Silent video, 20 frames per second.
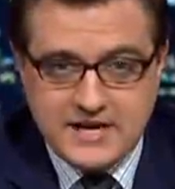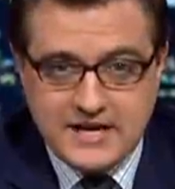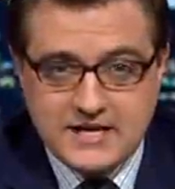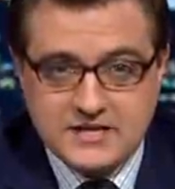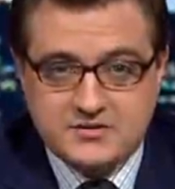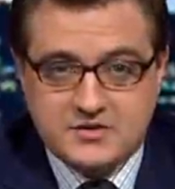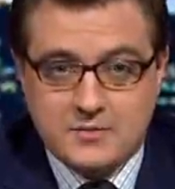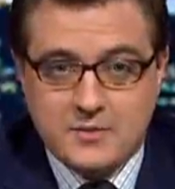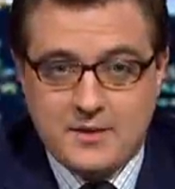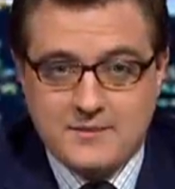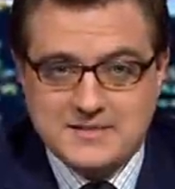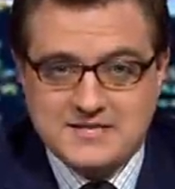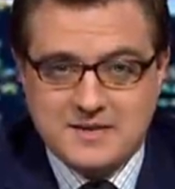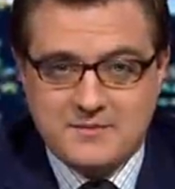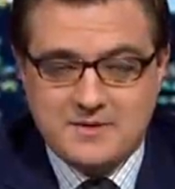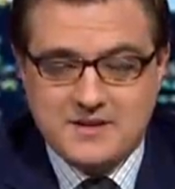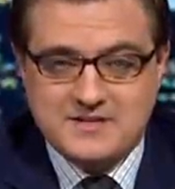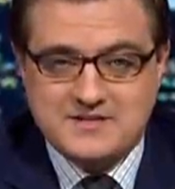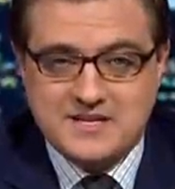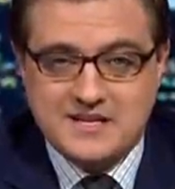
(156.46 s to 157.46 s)
Hayes from
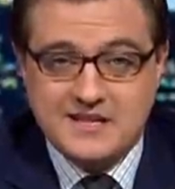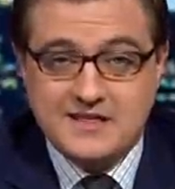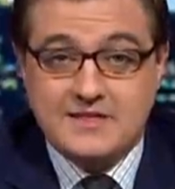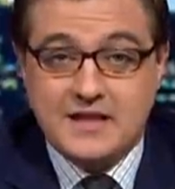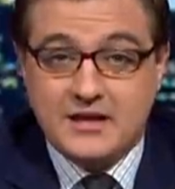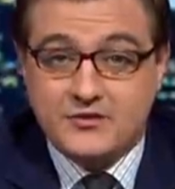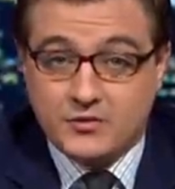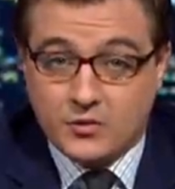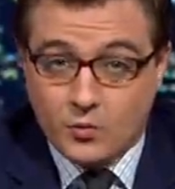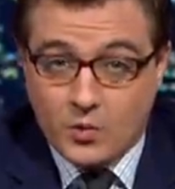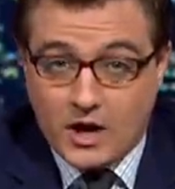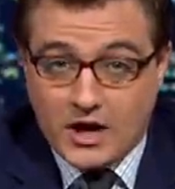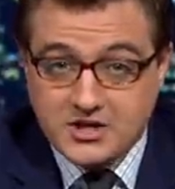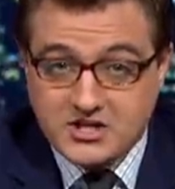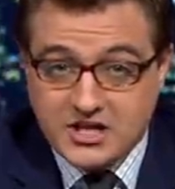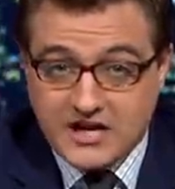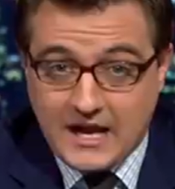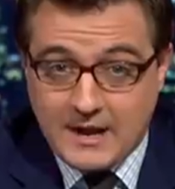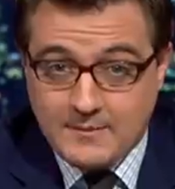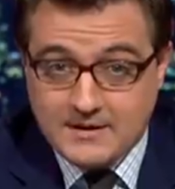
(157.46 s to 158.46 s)
MSNBC. Thanks for
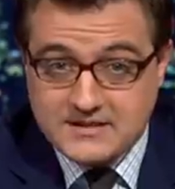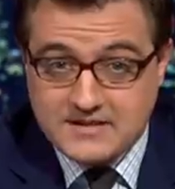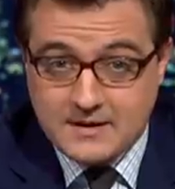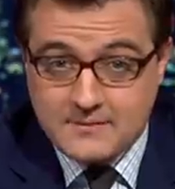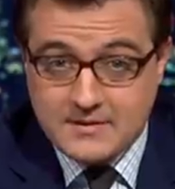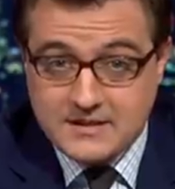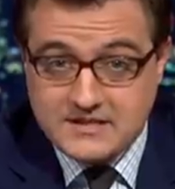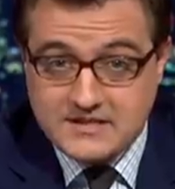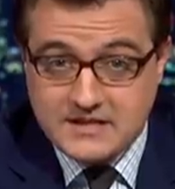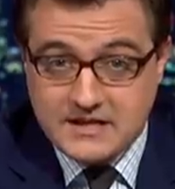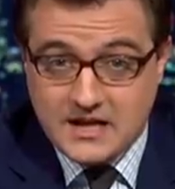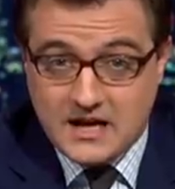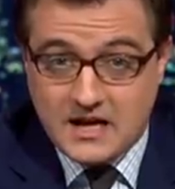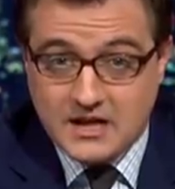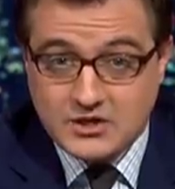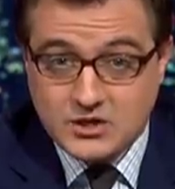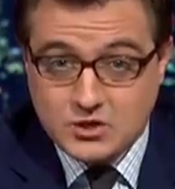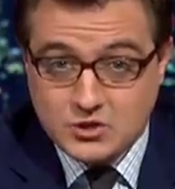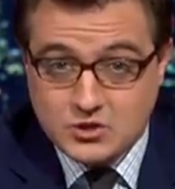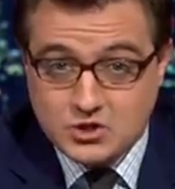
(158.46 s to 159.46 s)
watching MSNBC
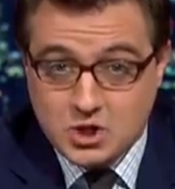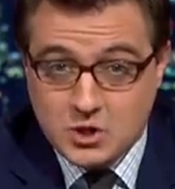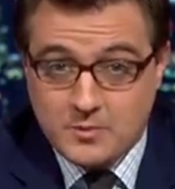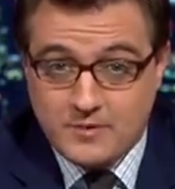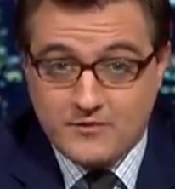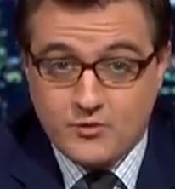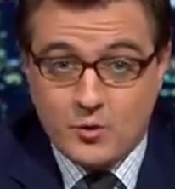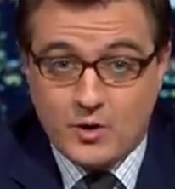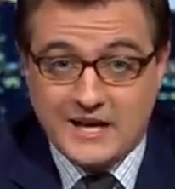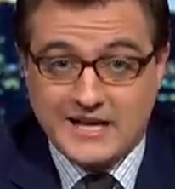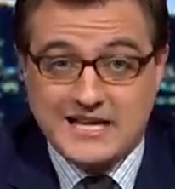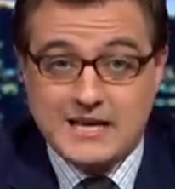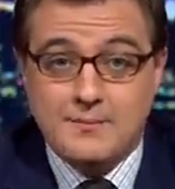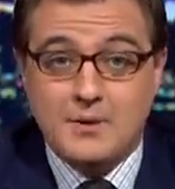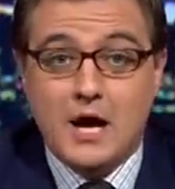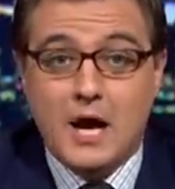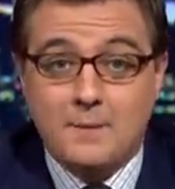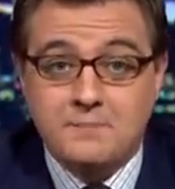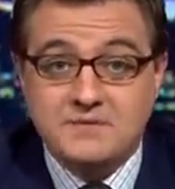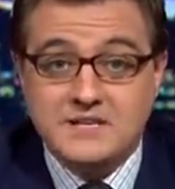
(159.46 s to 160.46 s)
on YouTube. If you want to keep
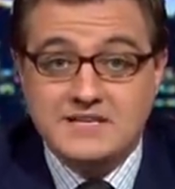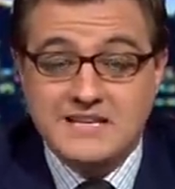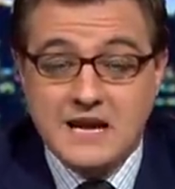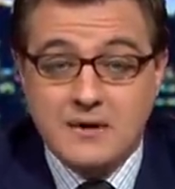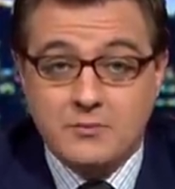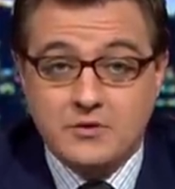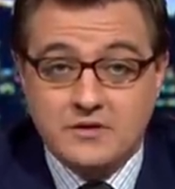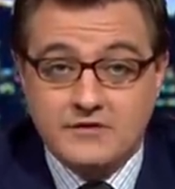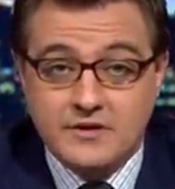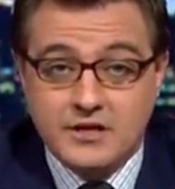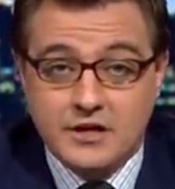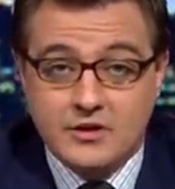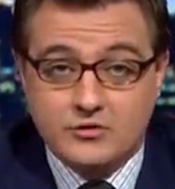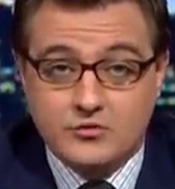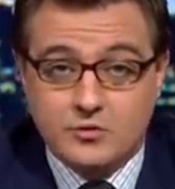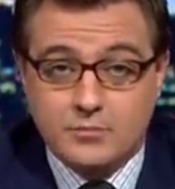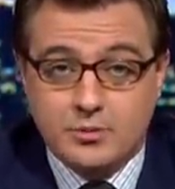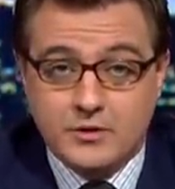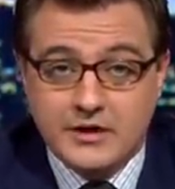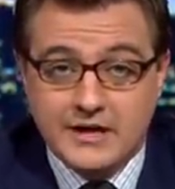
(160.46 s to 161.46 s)
up to date with the videos
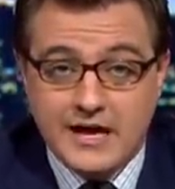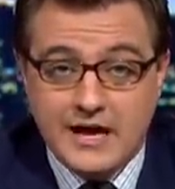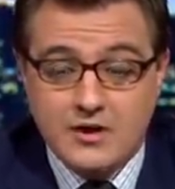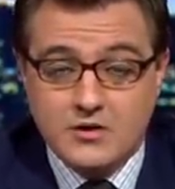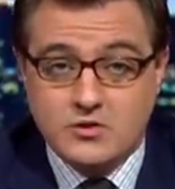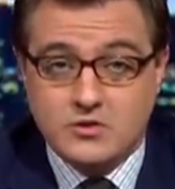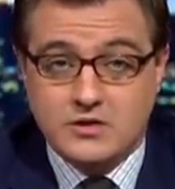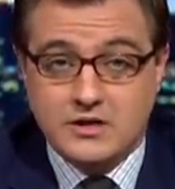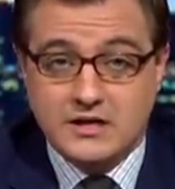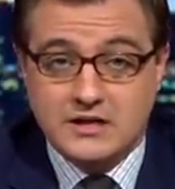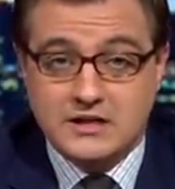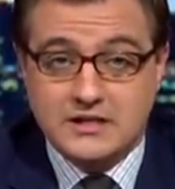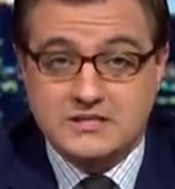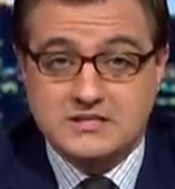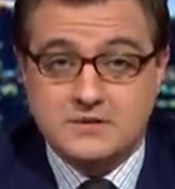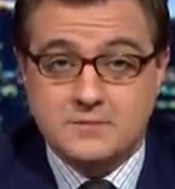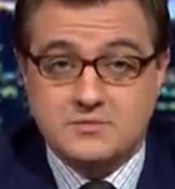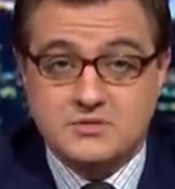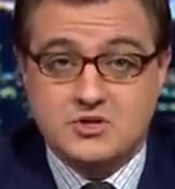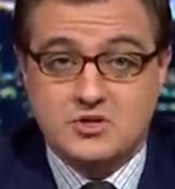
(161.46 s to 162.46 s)
we're putting out, you can click
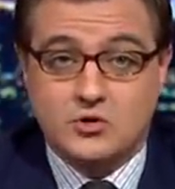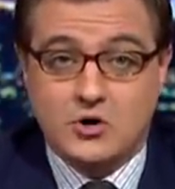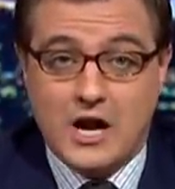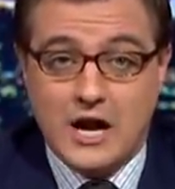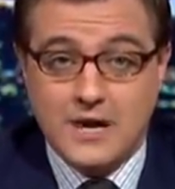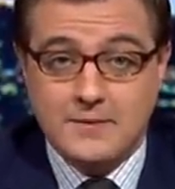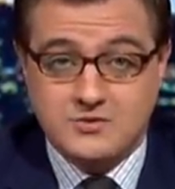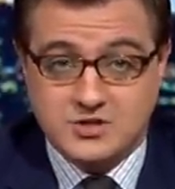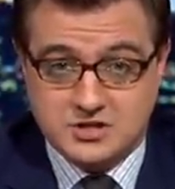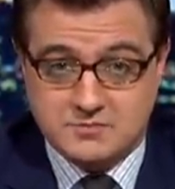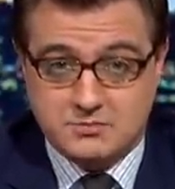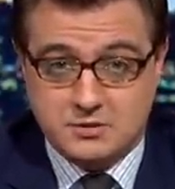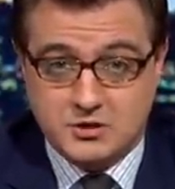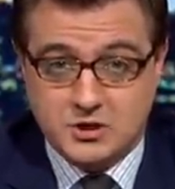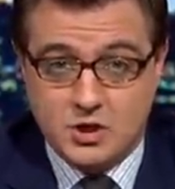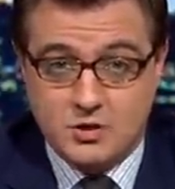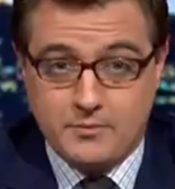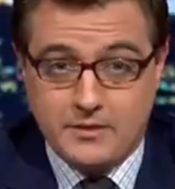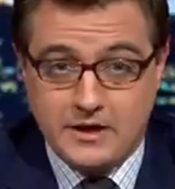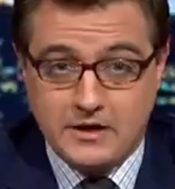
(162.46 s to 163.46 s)
subscribe just
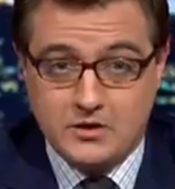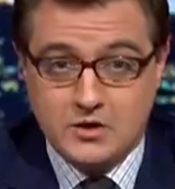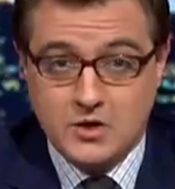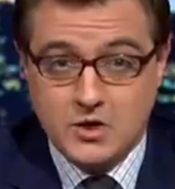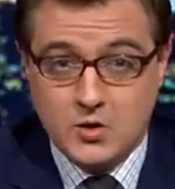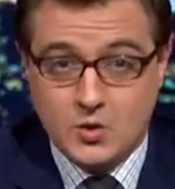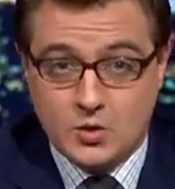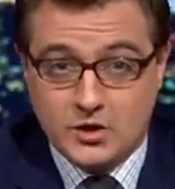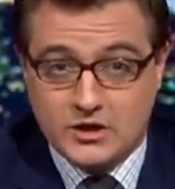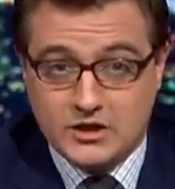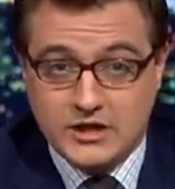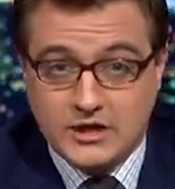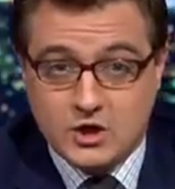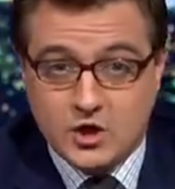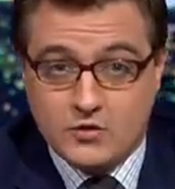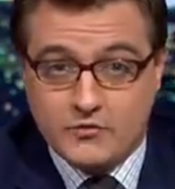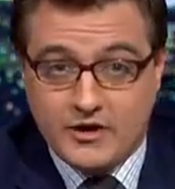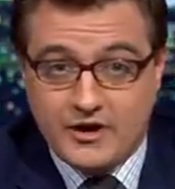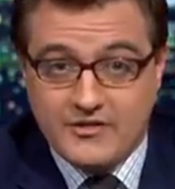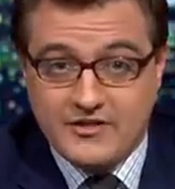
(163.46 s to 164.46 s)
below me or click
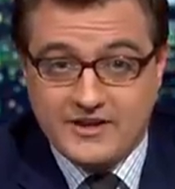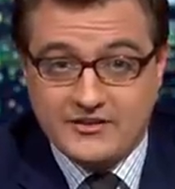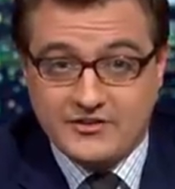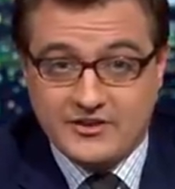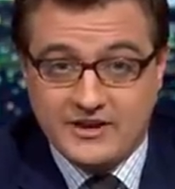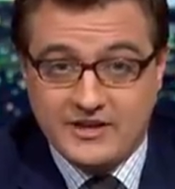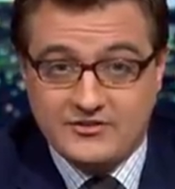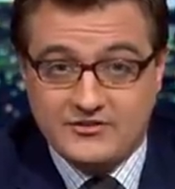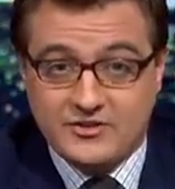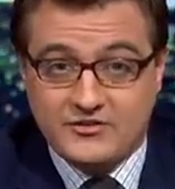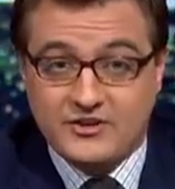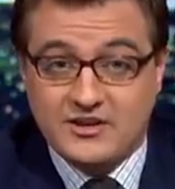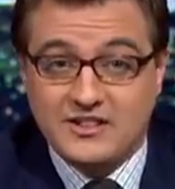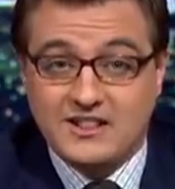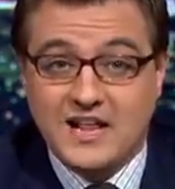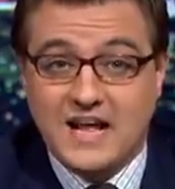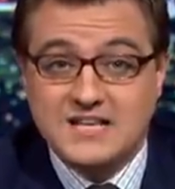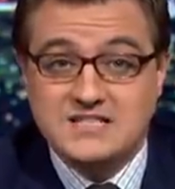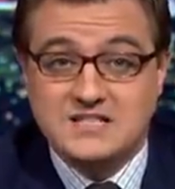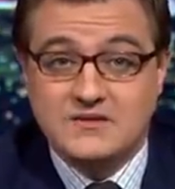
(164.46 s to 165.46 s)
over on this list to see
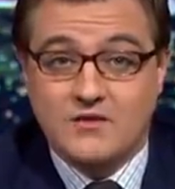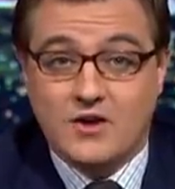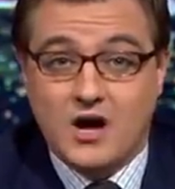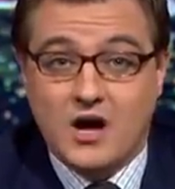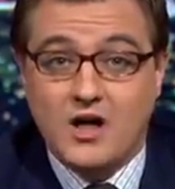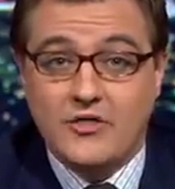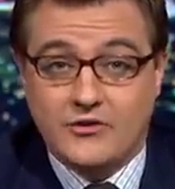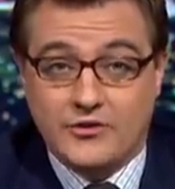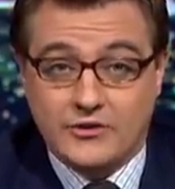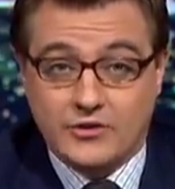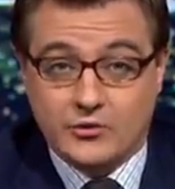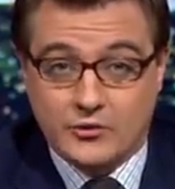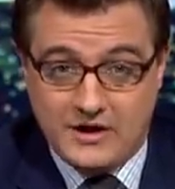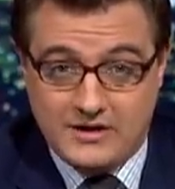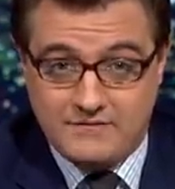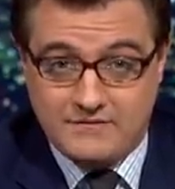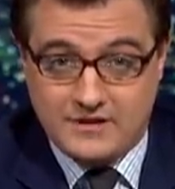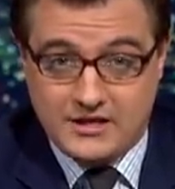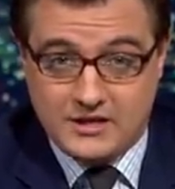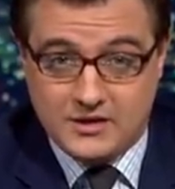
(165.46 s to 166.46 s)
lots of other
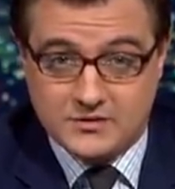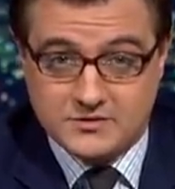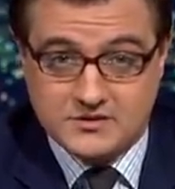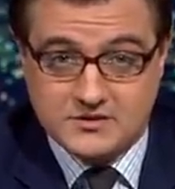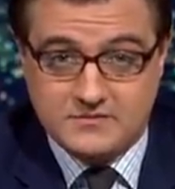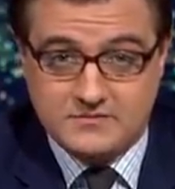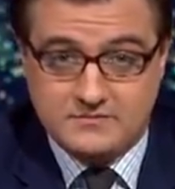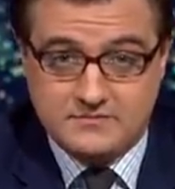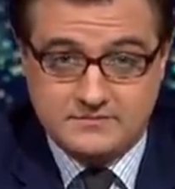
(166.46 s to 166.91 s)
great videos.